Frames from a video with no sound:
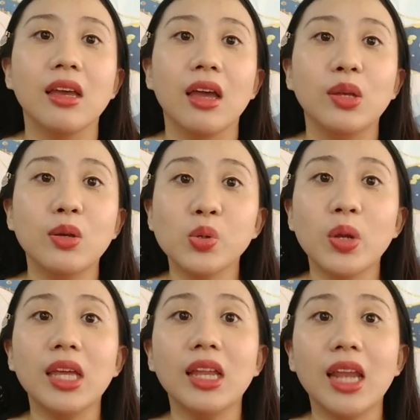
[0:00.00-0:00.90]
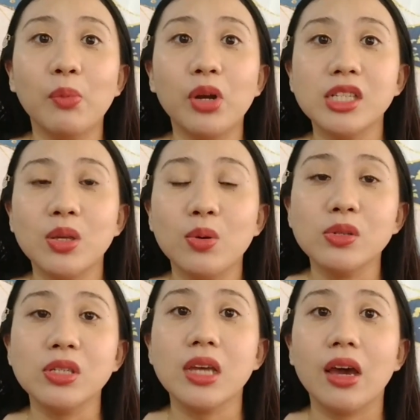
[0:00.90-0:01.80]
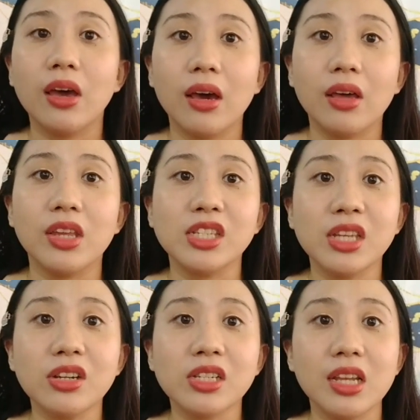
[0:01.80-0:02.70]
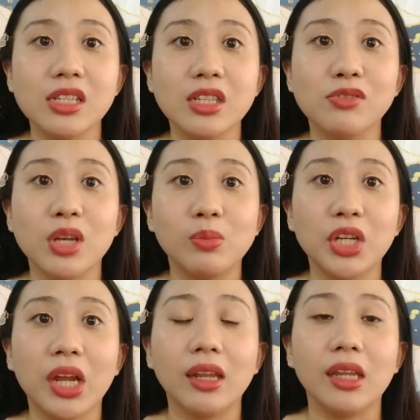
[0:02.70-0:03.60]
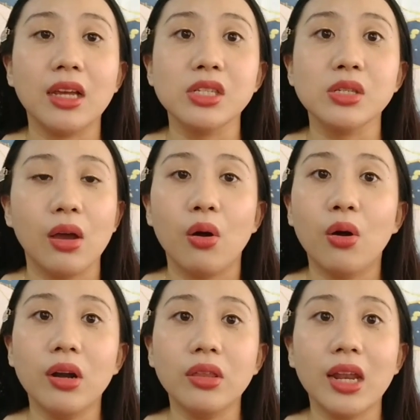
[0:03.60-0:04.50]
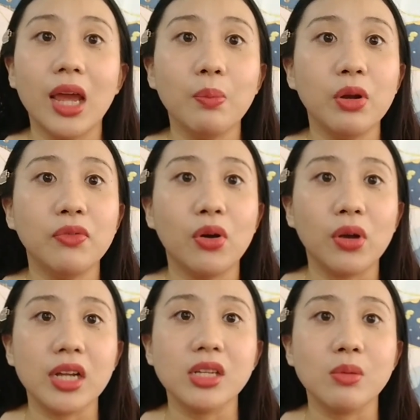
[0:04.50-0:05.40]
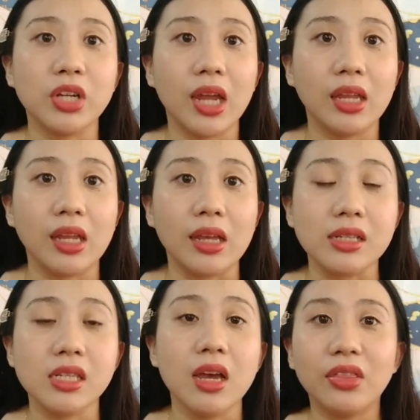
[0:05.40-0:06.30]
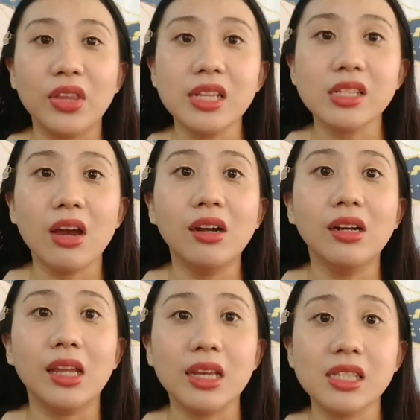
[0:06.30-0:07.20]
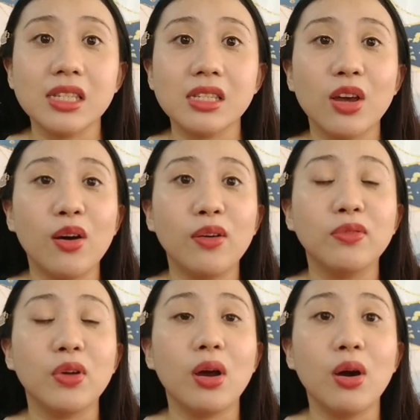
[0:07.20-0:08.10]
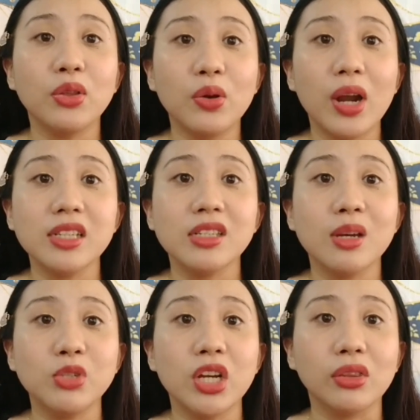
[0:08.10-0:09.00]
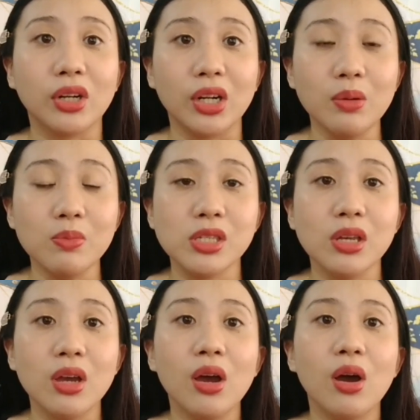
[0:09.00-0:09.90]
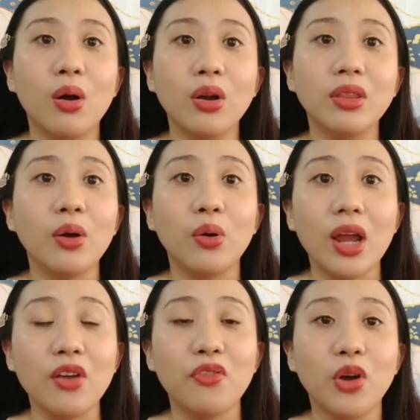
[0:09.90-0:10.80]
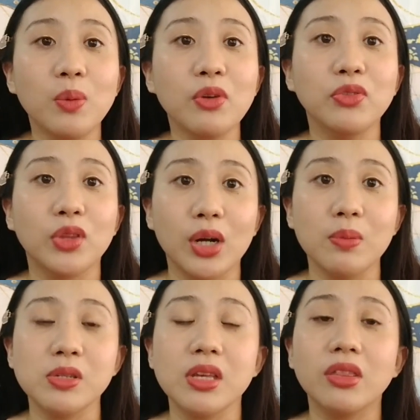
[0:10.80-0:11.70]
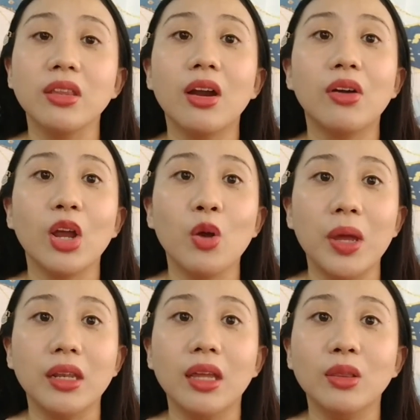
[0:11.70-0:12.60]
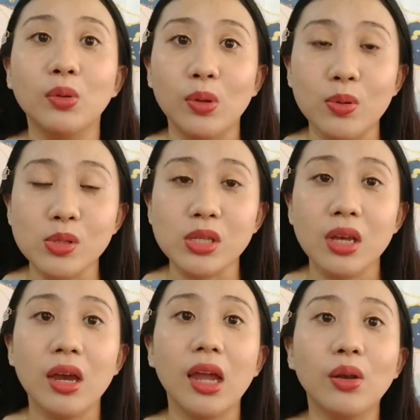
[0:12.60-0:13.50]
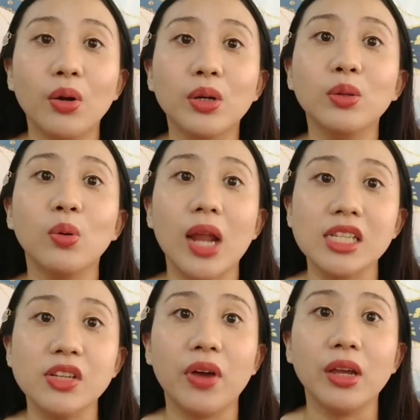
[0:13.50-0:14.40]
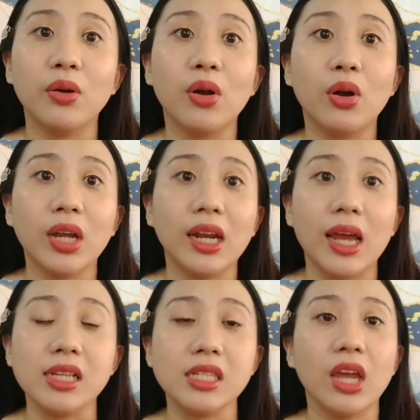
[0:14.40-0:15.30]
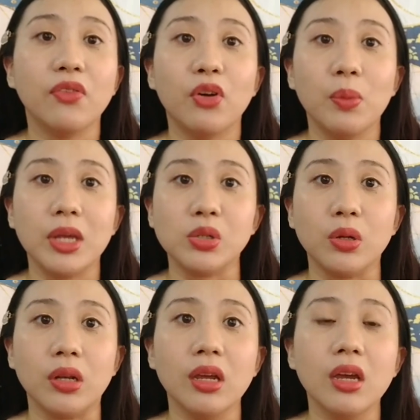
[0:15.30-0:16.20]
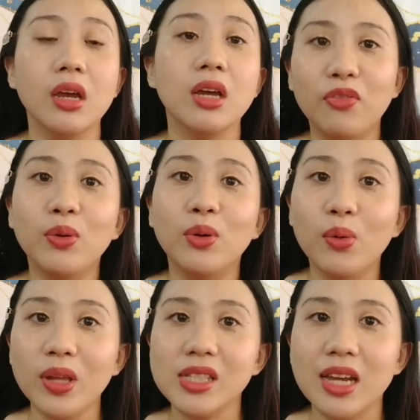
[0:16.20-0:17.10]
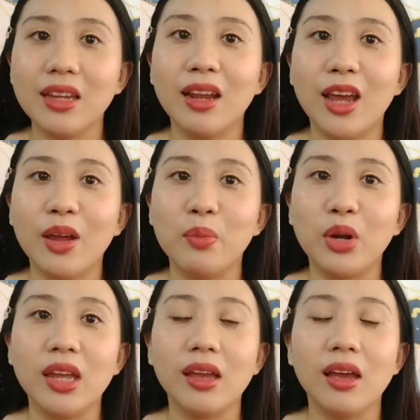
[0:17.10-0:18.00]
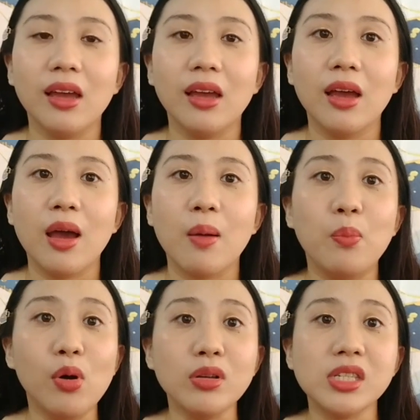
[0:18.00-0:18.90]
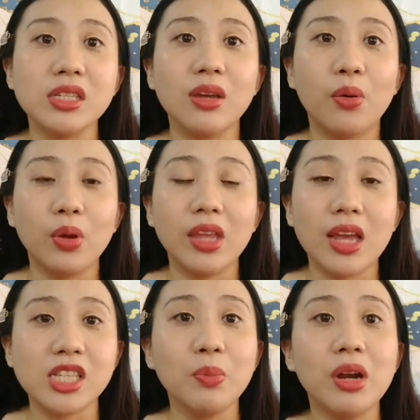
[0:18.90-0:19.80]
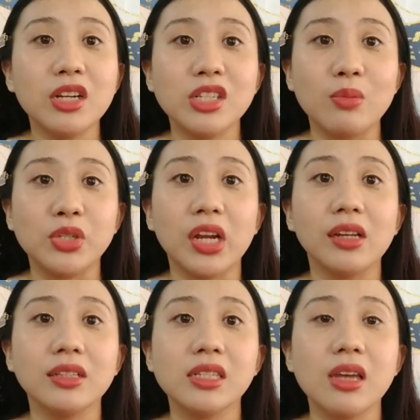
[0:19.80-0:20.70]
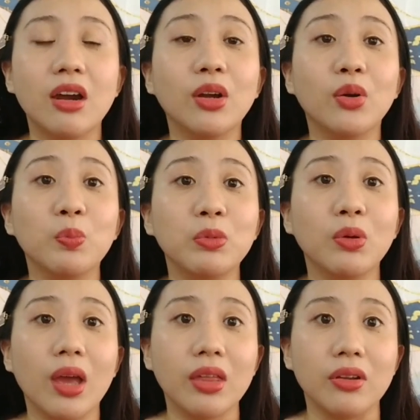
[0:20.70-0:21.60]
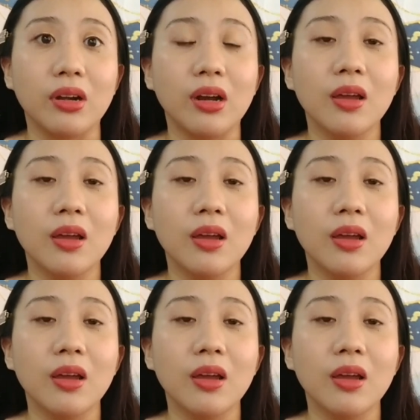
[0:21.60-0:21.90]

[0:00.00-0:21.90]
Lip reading: Usually, libraries use the Sears list of subject headings or the Library of Congress subject headings. These are lists of authorized subject terms or the correct form of terms that are recommended to use in order to classify or organize information. If you go inside a library, books with a similar subjects are grouped together.